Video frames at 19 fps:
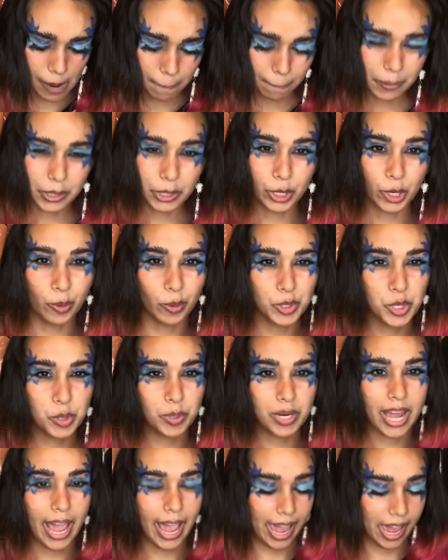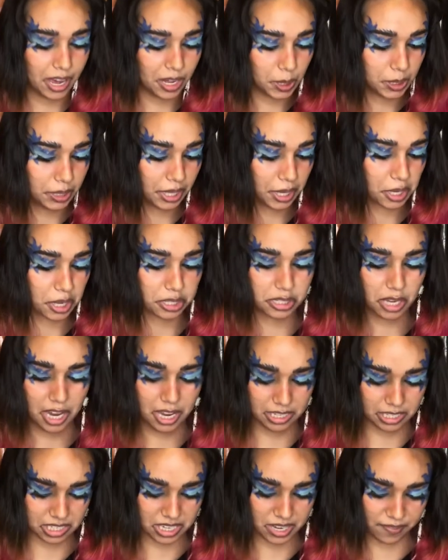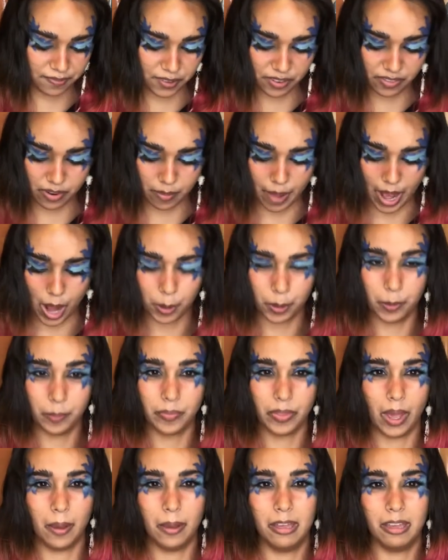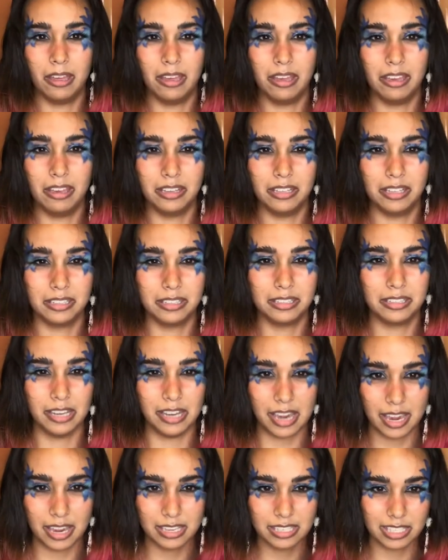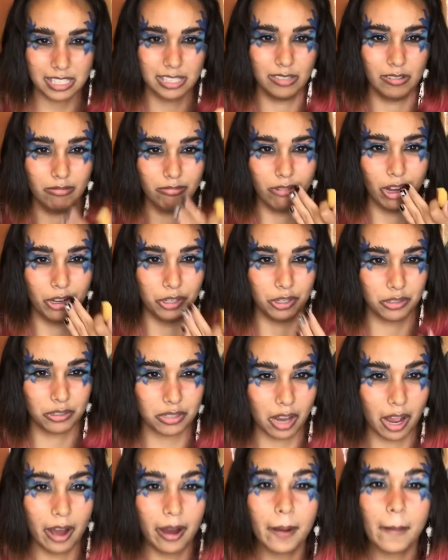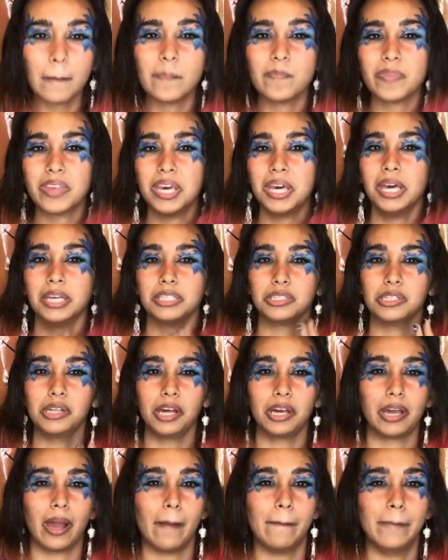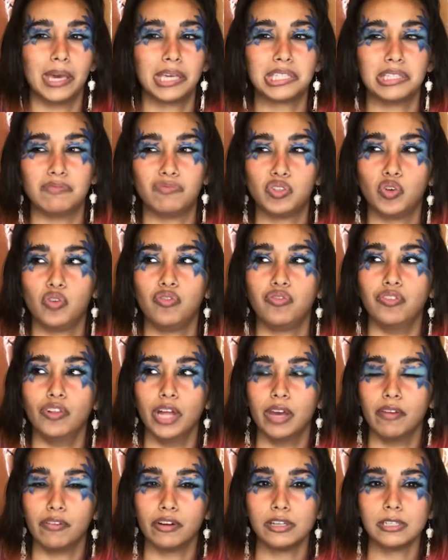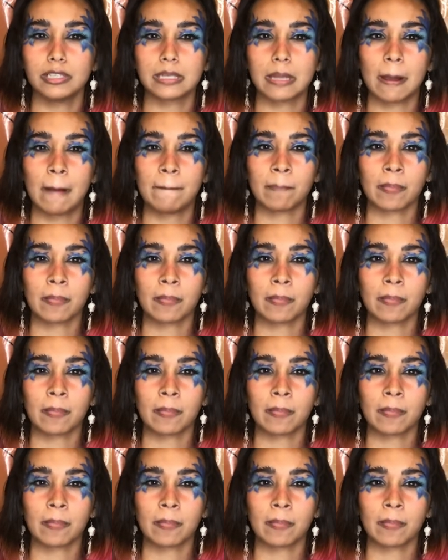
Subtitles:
But you know when you inhale and like it tastes different from how it tastes on your tongue? So you like a mix of two flavors?